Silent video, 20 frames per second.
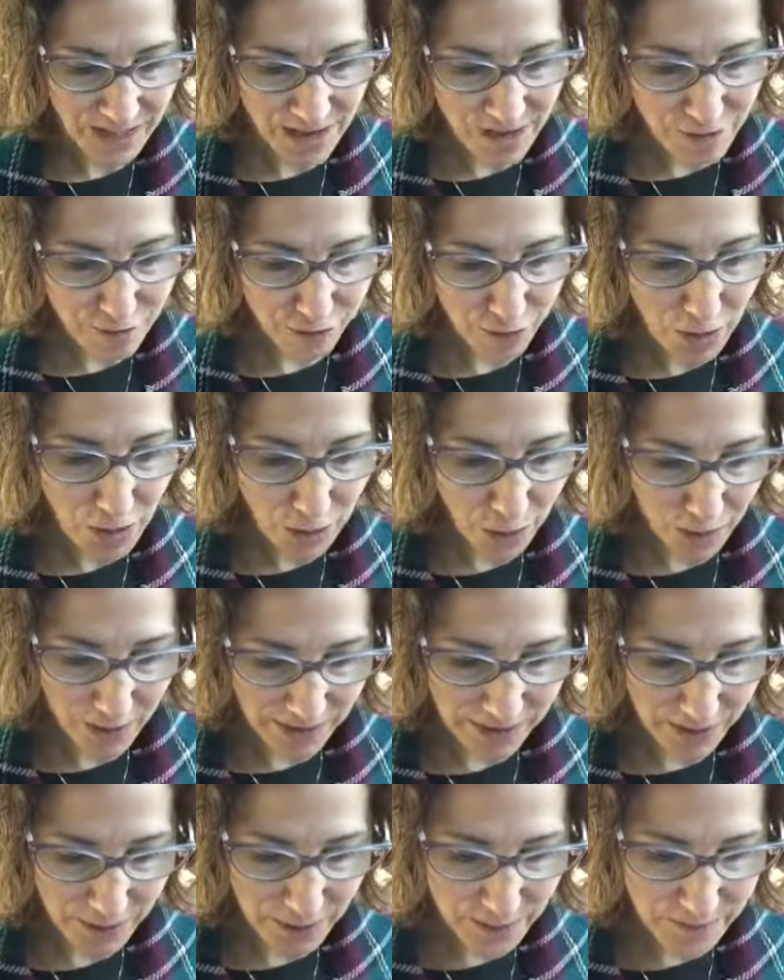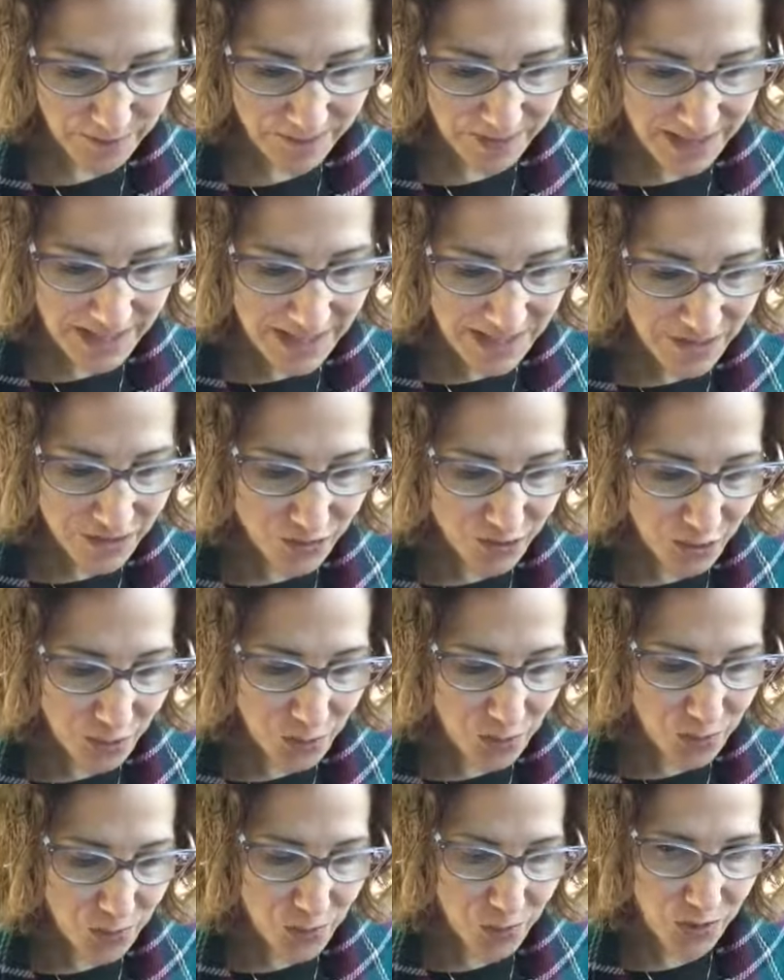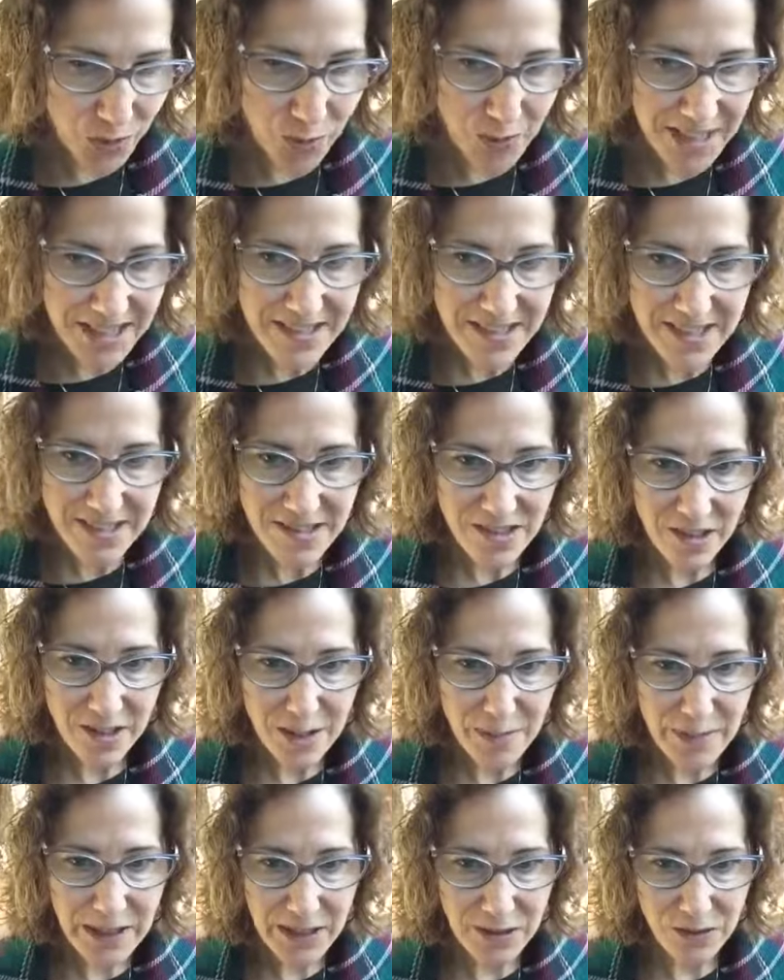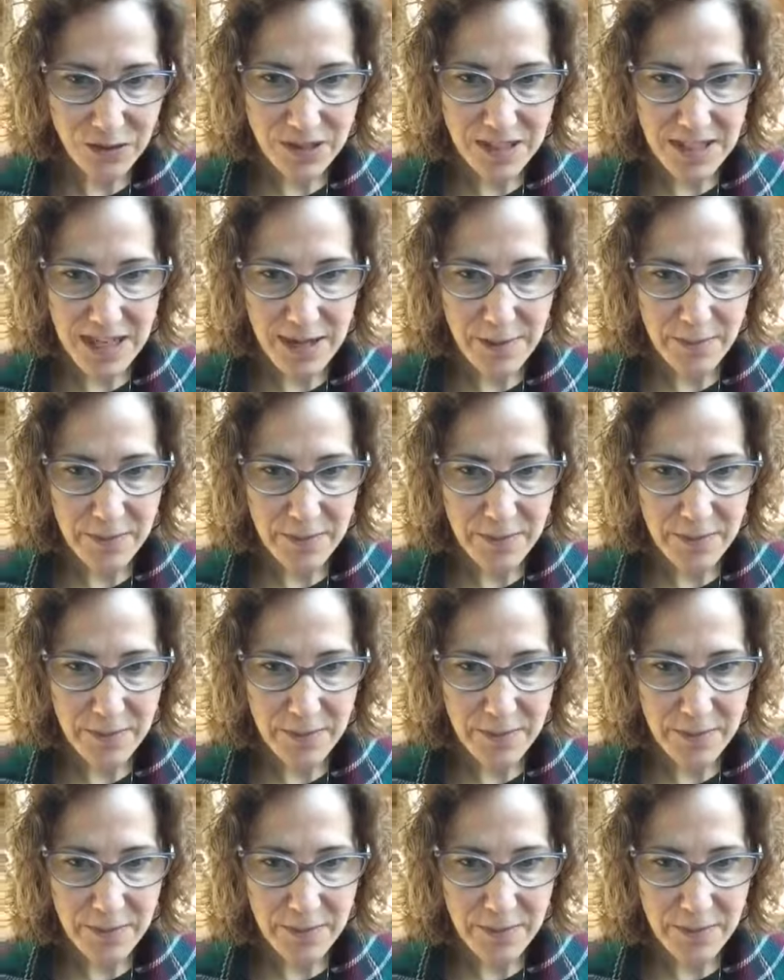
fall weather. So the west is all about